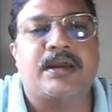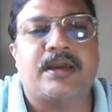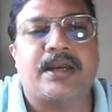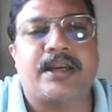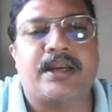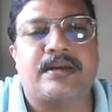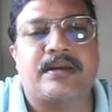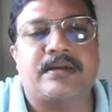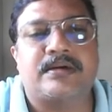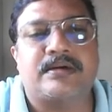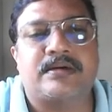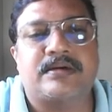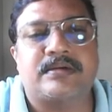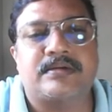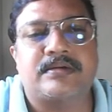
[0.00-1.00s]
and
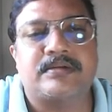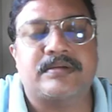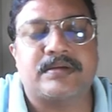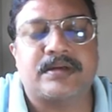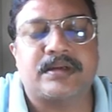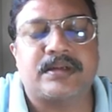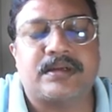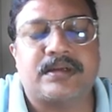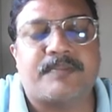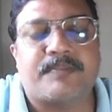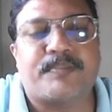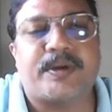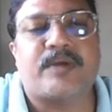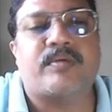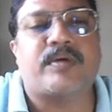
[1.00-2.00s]

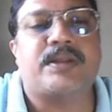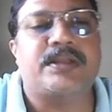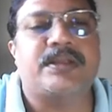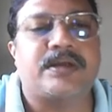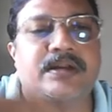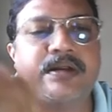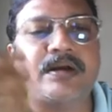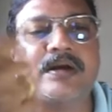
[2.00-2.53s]
compared to other